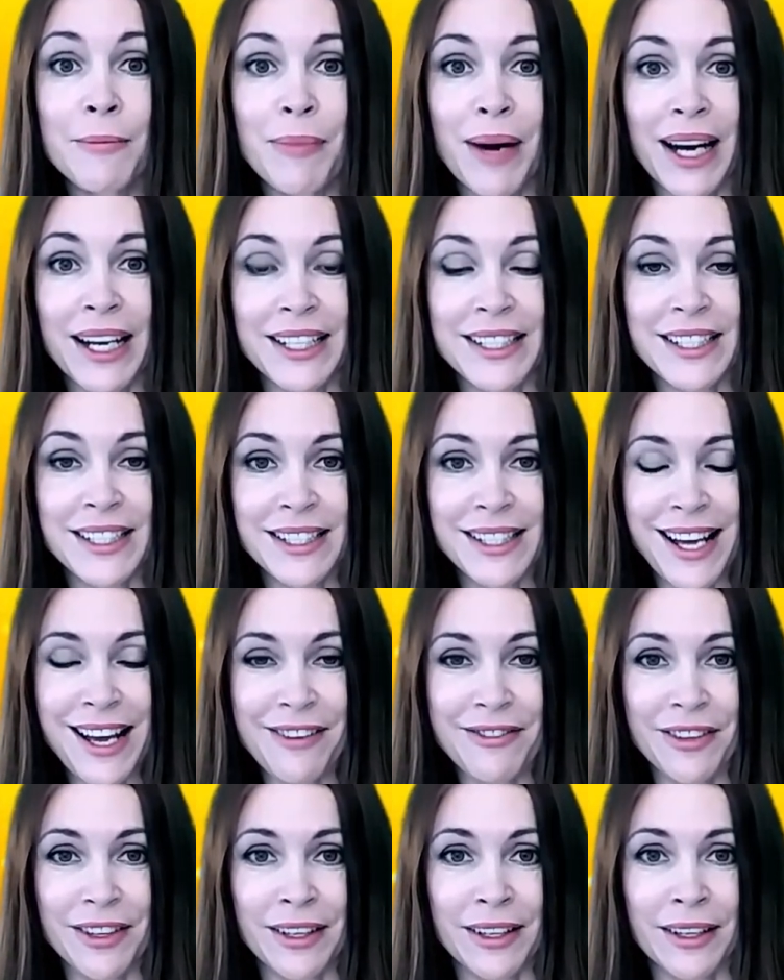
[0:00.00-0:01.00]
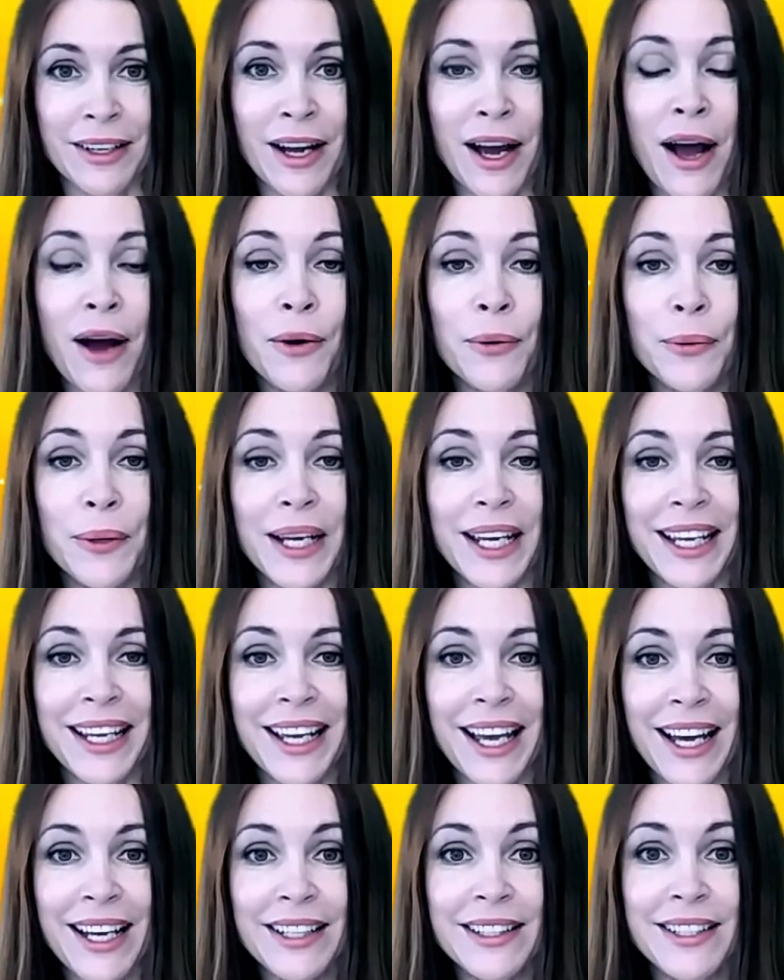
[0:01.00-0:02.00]
by 7, we
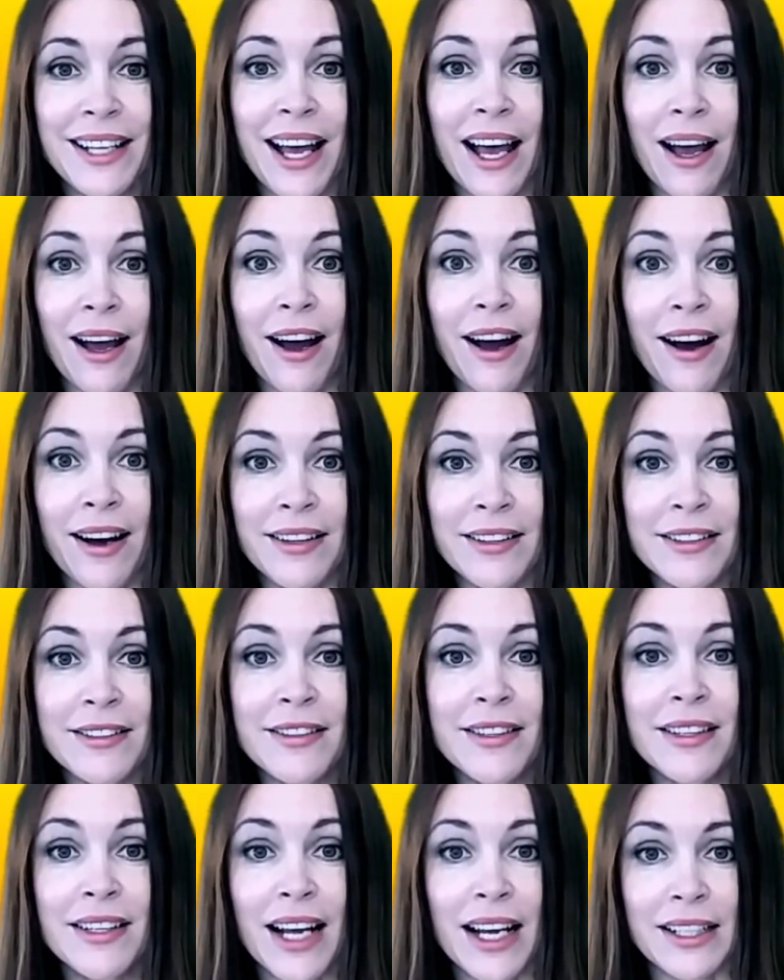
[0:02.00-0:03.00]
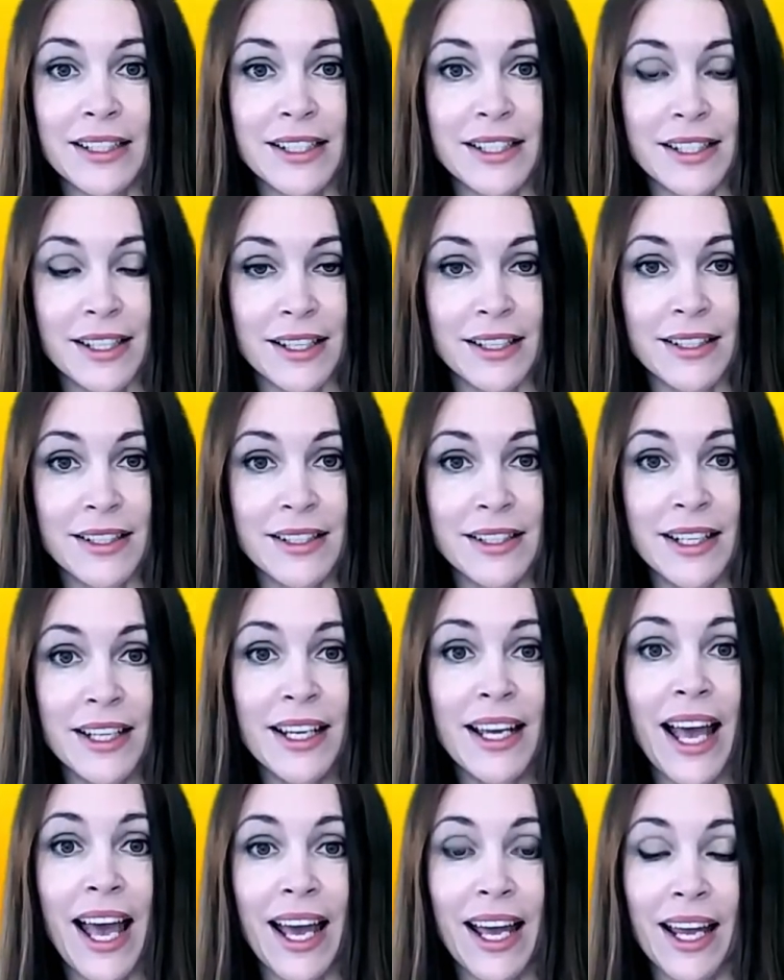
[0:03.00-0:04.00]
get
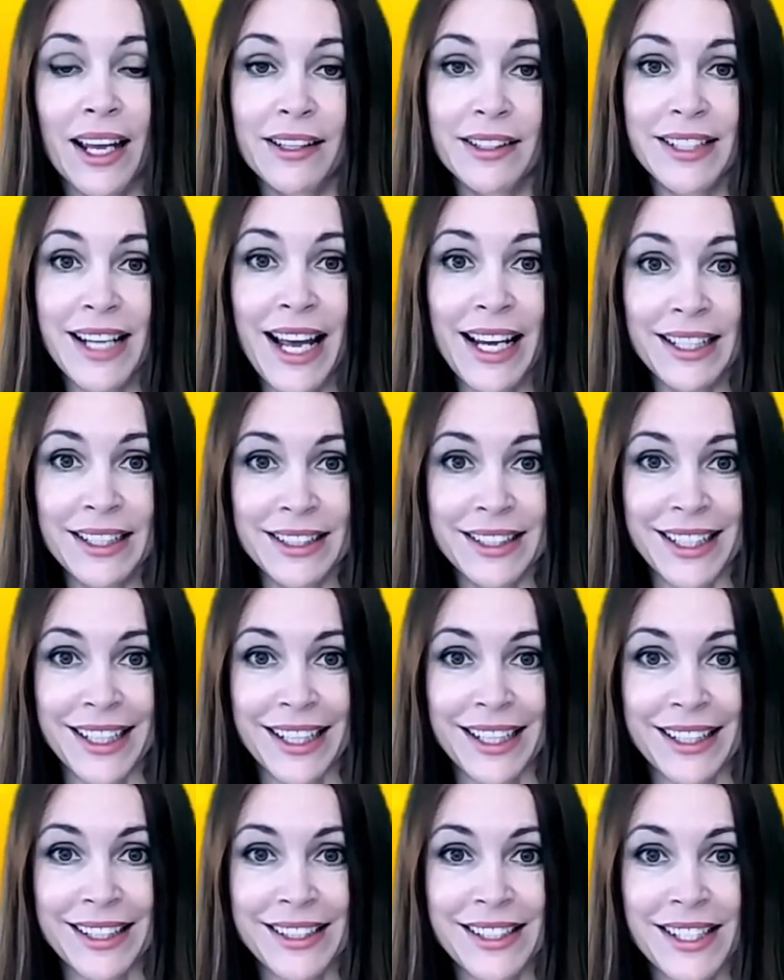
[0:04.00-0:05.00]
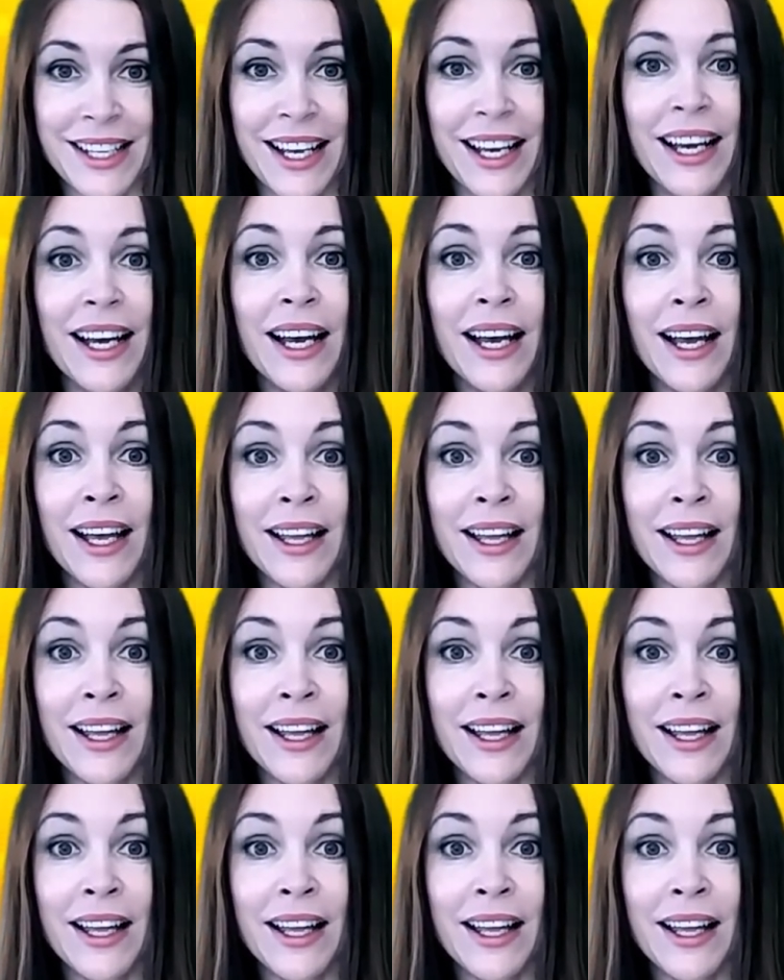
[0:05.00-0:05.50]
168 endings.